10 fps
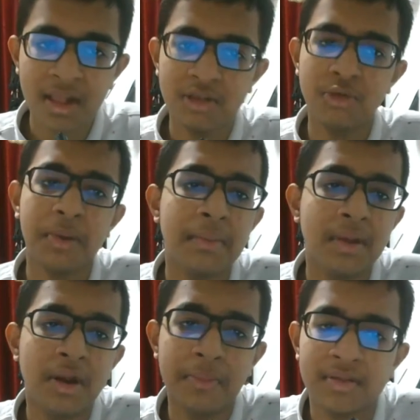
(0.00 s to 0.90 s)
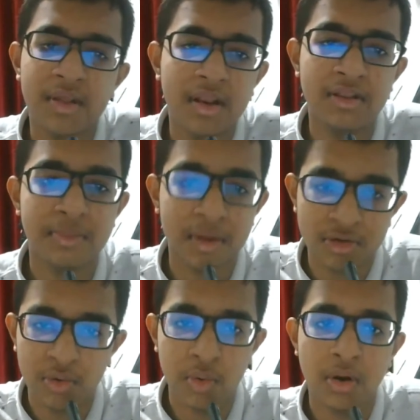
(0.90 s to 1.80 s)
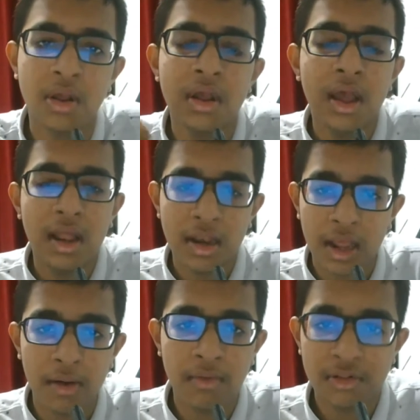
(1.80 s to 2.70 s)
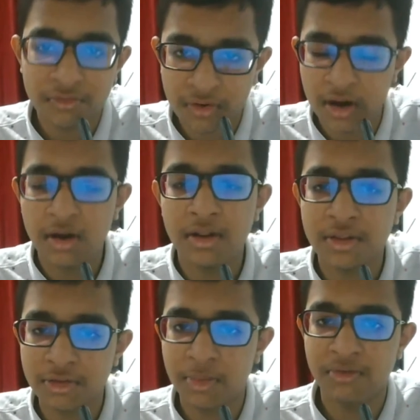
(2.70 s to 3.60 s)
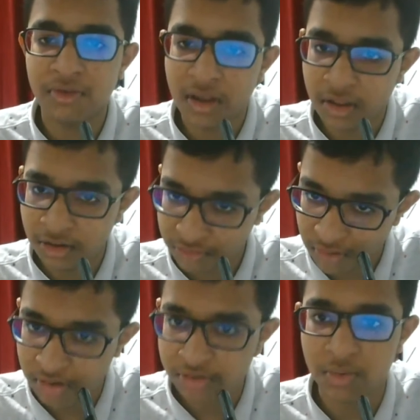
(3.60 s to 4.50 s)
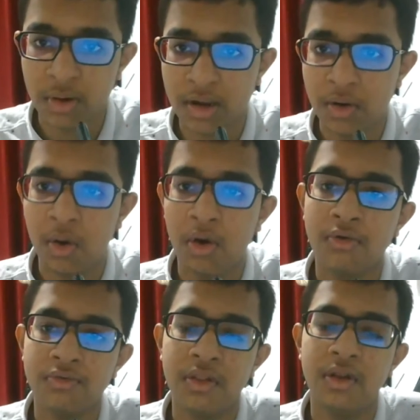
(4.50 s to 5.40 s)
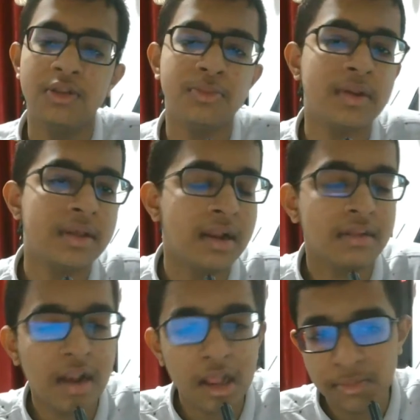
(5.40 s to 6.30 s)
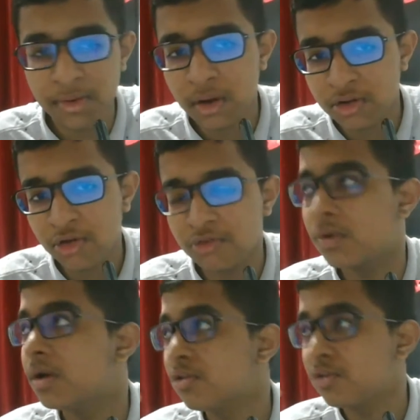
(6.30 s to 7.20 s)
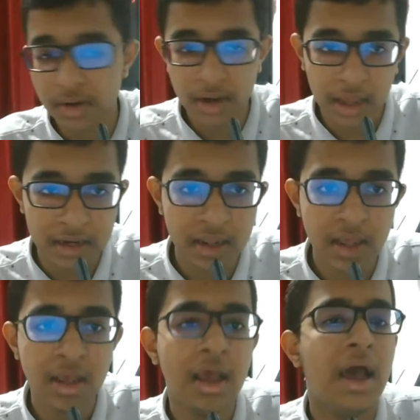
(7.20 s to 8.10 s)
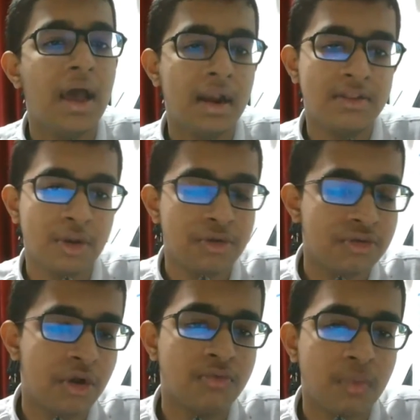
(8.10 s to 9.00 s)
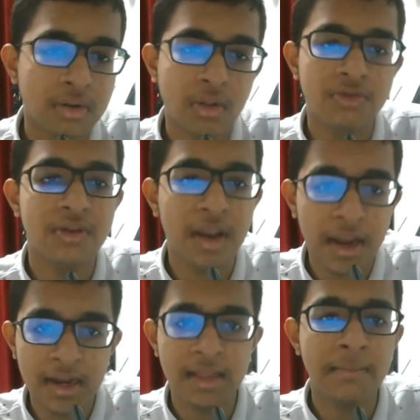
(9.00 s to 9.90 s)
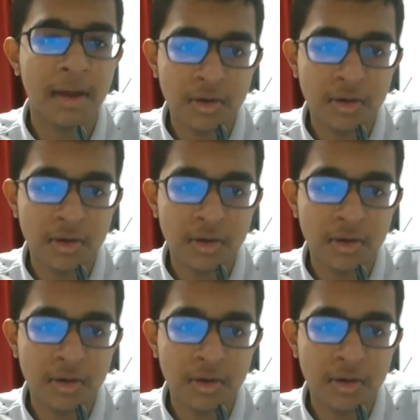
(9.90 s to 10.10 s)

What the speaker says: Super AMOLED bezel-less punch hole layout on the front, 6.5-inch front screen of the display gets an aspect ratio of 20:9, a resolution of 1080 by